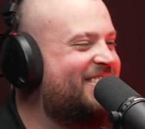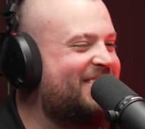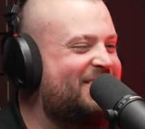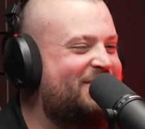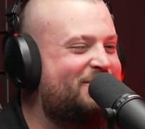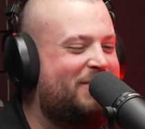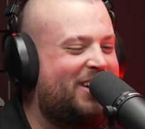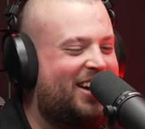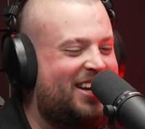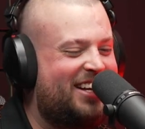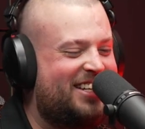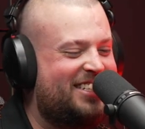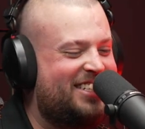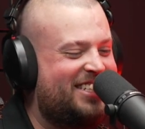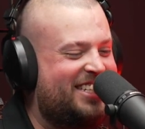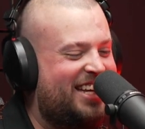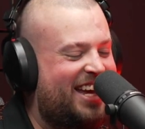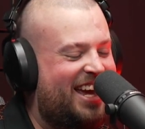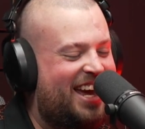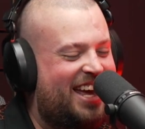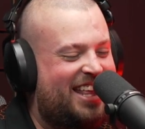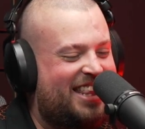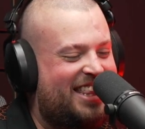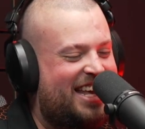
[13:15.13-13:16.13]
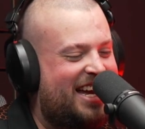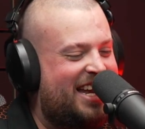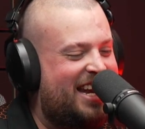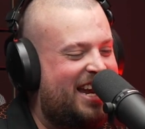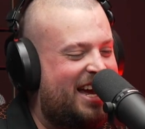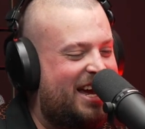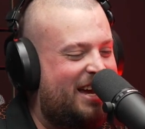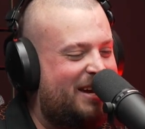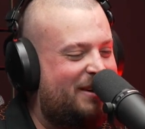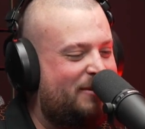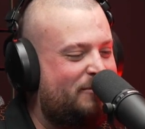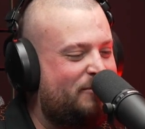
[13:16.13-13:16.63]
But yeah,
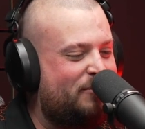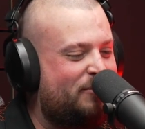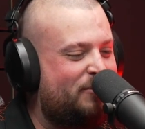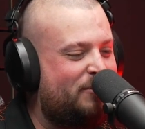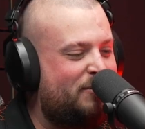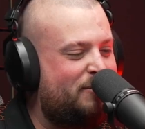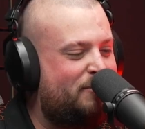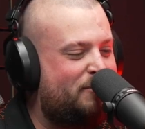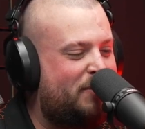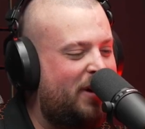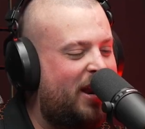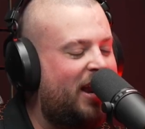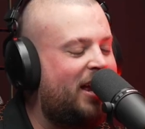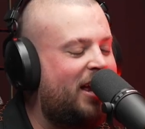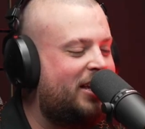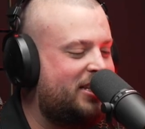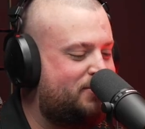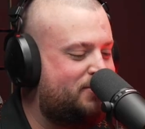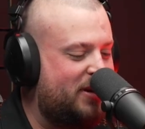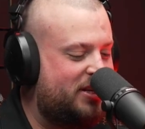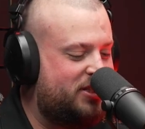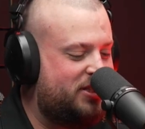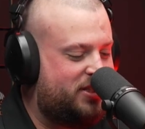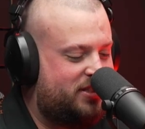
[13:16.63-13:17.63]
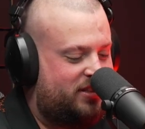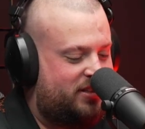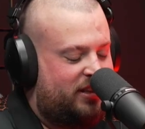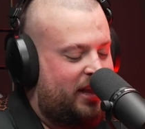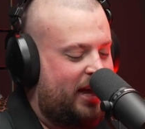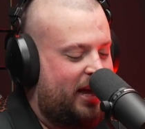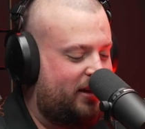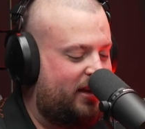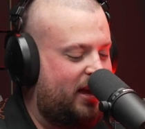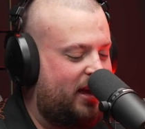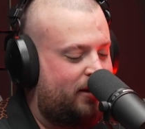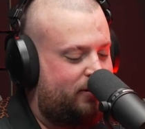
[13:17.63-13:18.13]
but especially
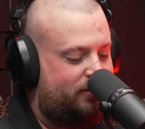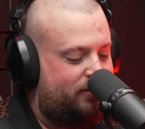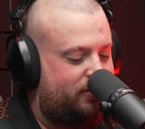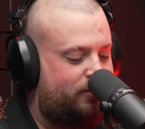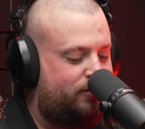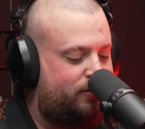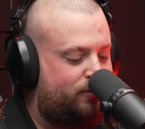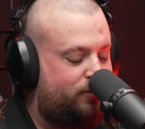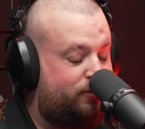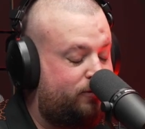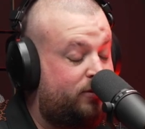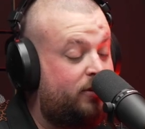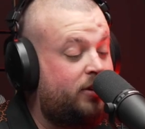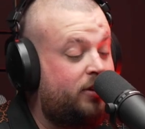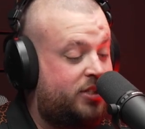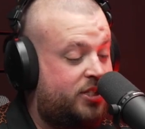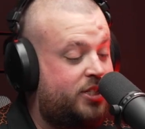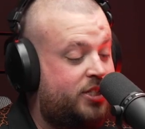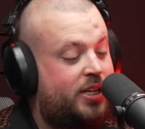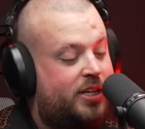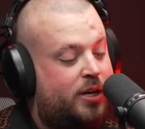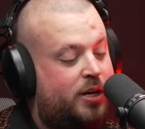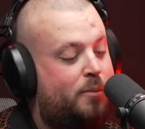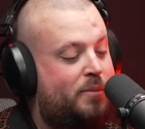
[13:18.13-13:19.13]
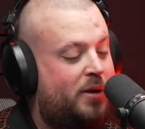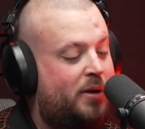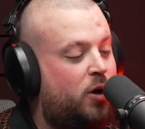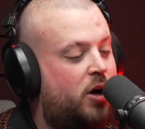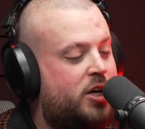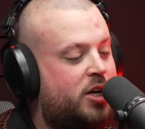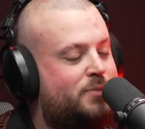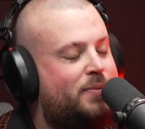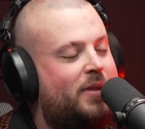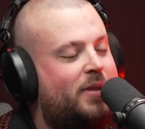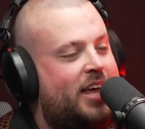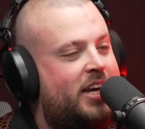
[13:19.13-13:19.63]
like to cop a
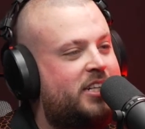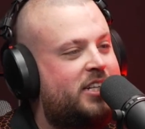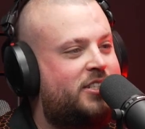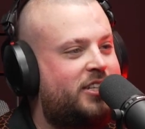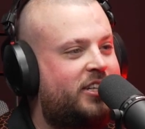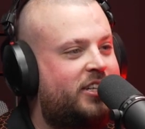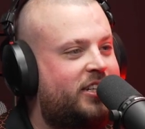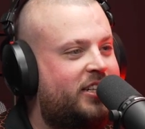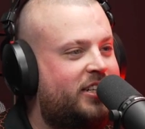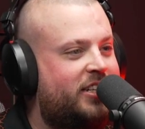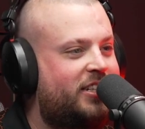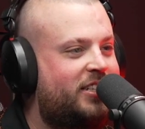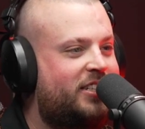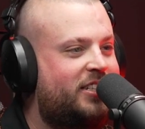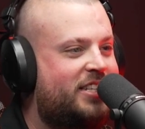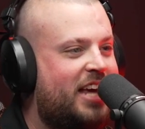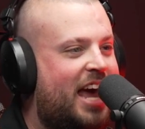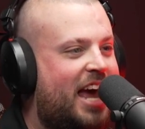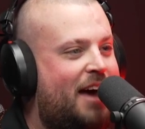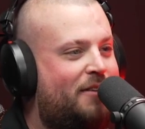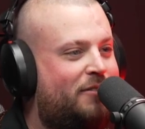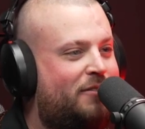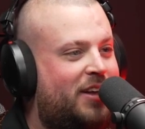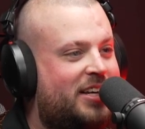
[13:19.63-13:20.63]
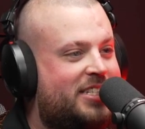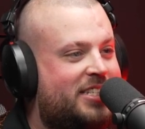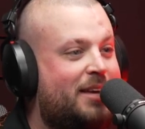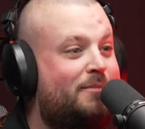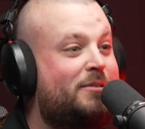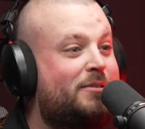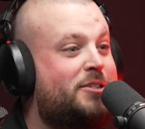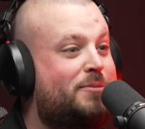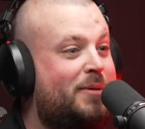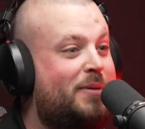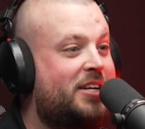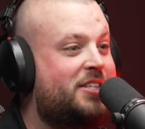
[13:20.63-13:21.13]
loss, but then to have like
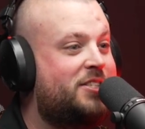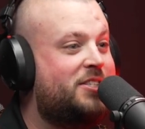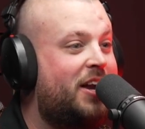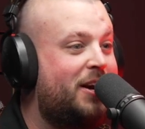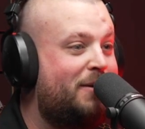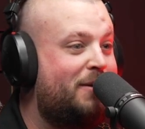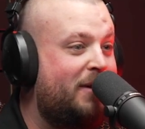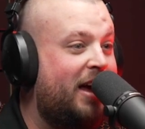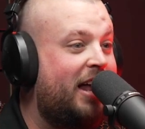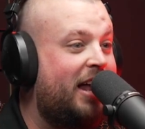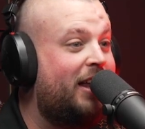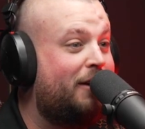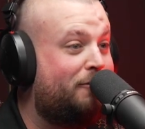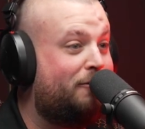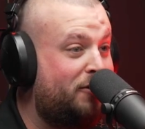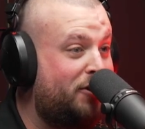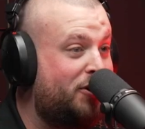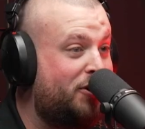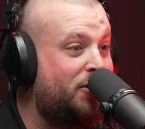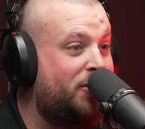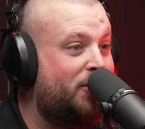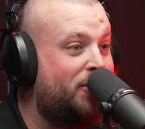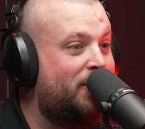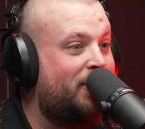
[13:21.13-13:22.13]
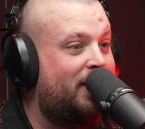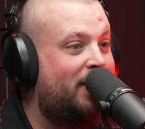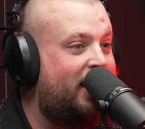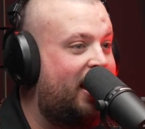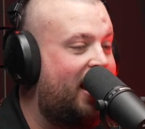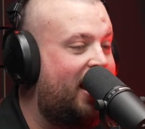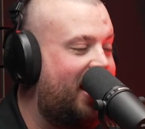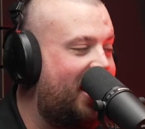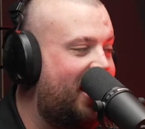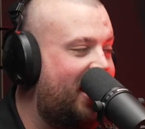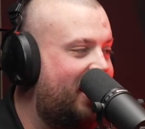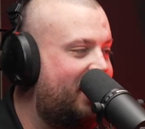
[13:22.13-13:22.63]
something to be excited about, like for you,
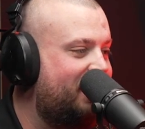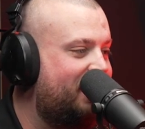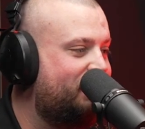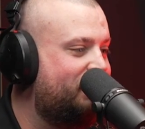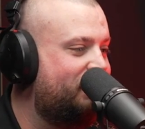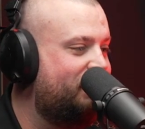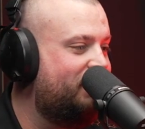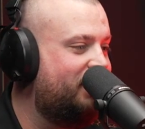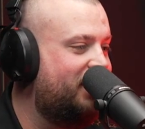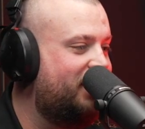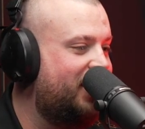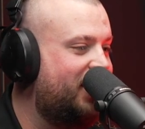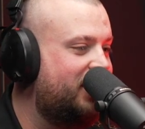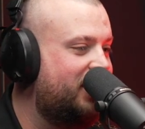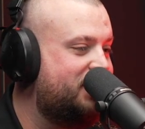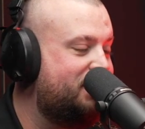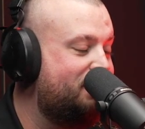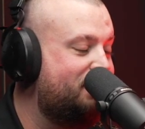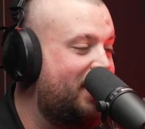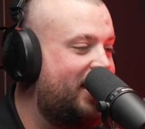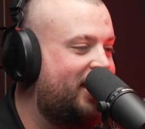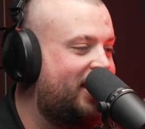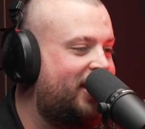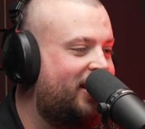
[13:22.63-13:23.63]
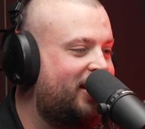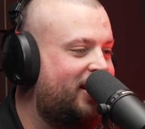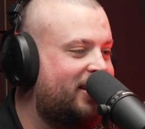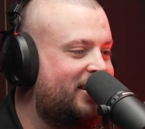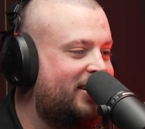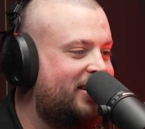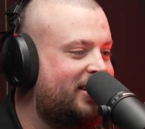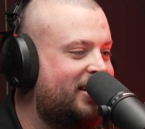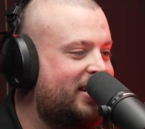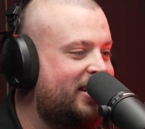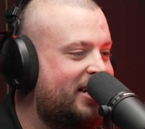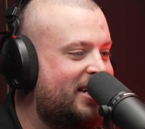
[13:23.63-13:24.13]
to make
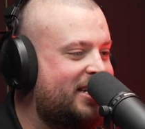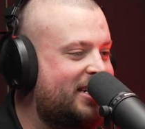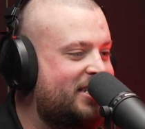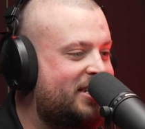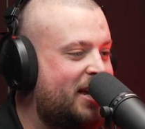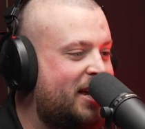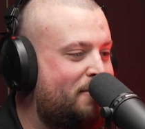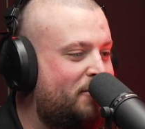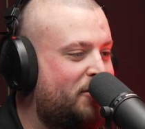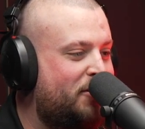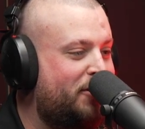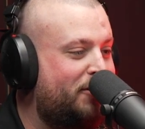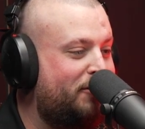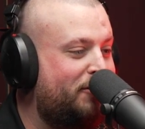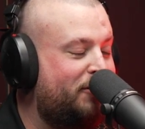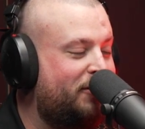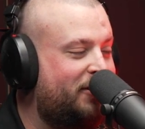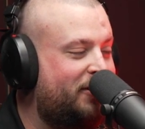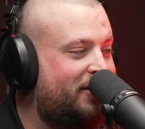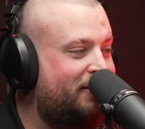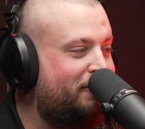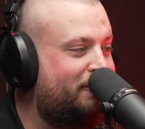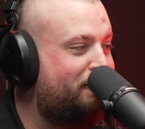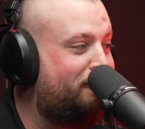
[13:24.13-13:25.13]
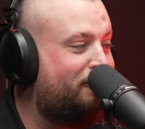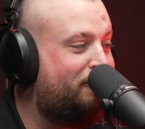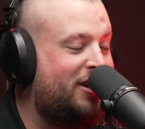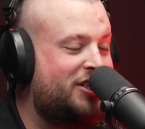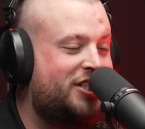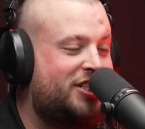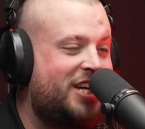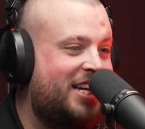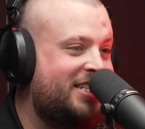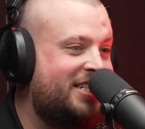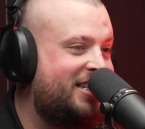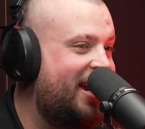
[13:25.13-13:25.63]
your debut,
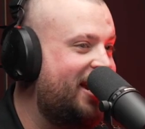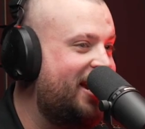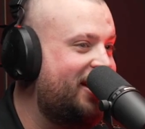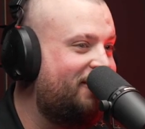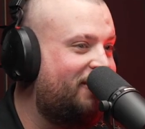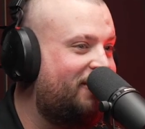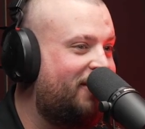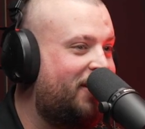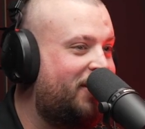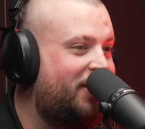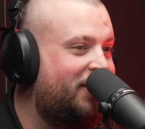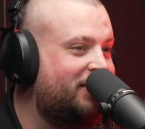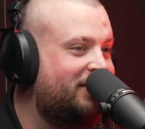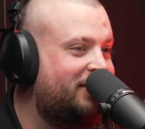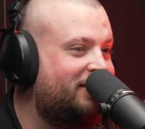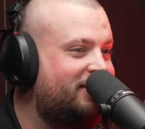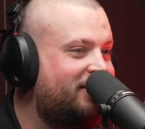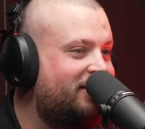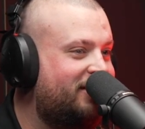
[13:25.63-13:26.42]
fresh 18-year-old,